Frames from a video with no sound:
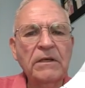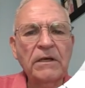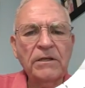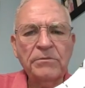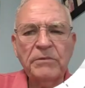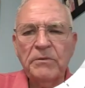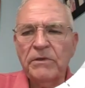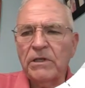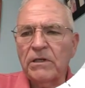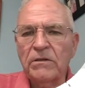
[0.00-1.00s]
guess maybe we
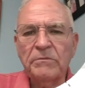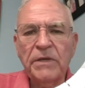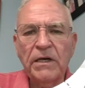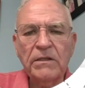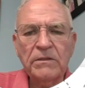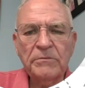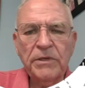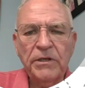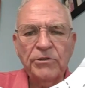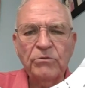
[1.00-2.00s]
gotta go back to
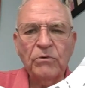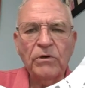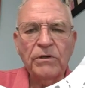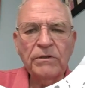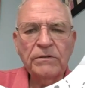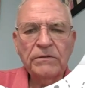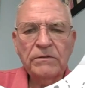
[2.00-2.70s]
page 1.